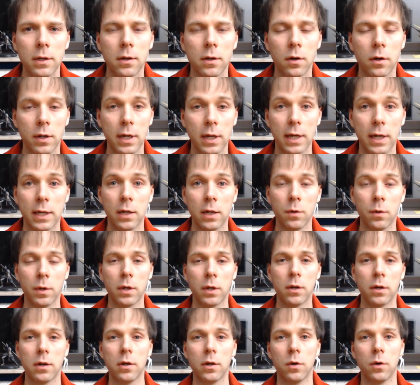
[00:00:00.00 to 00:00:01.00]
Okay, here we
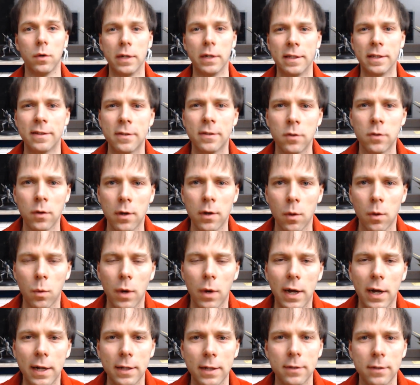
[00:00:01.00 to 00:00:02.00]
go. It took a
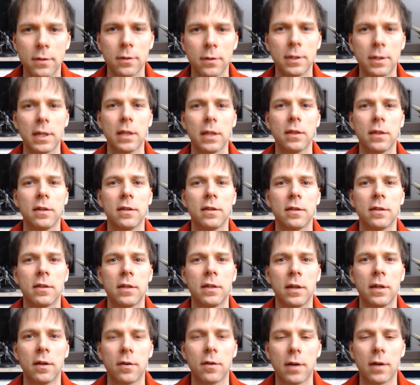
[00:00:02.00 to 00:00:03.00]
while to get this
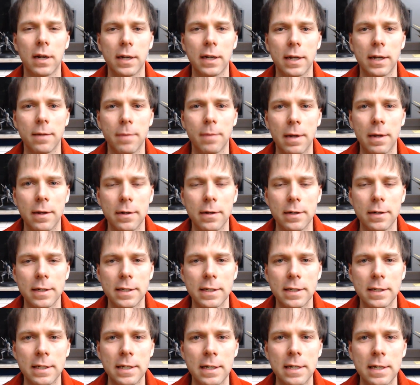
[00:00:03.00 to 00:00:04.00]
thing running
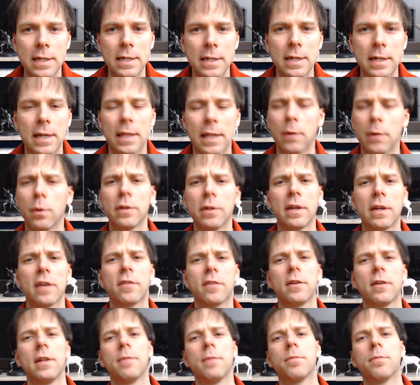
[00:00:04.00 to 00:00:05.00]
because there was
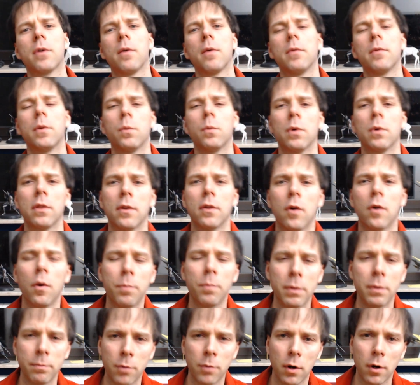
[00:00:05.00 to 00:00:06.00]
actually a problem with the
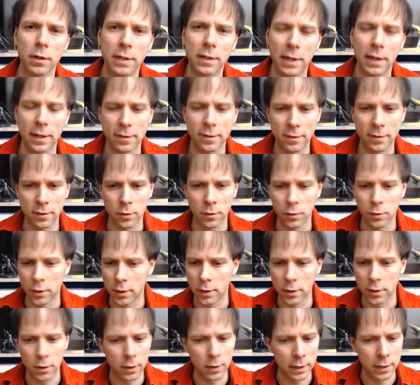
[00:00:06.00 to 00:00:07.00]
Open Broadcast
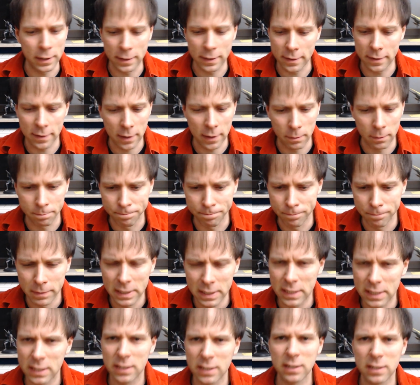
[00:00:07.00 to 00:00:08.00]
Studio.
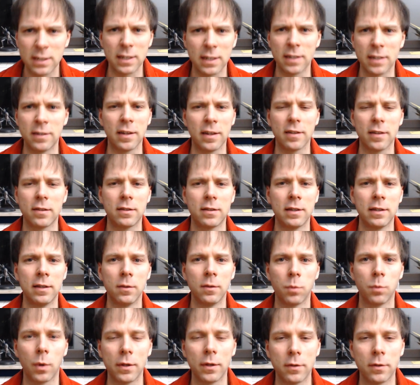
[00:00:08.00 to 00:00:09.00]
It just didn't
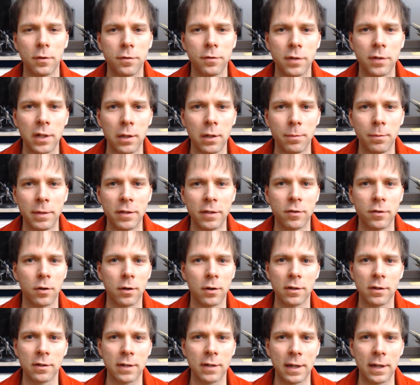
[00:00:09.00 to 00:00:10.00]
want to film in
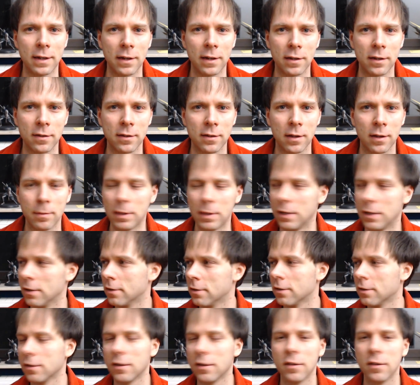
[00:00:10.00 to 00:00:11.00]
certain settings. I mean,
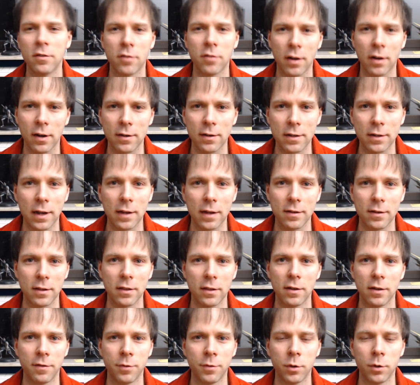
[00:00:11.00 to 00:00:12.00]
it didn't recognize
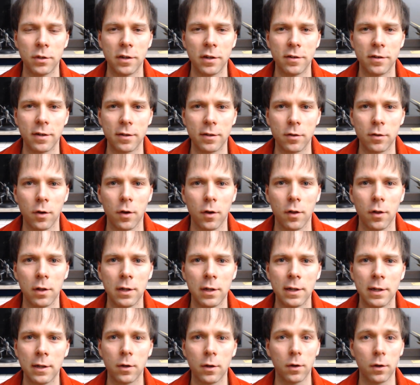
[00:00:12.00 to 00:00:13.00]
the footage at
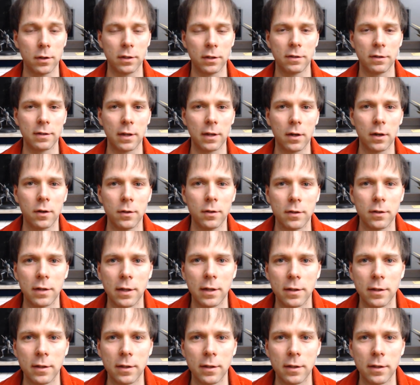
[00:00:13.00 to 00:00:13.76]
all, only sounds.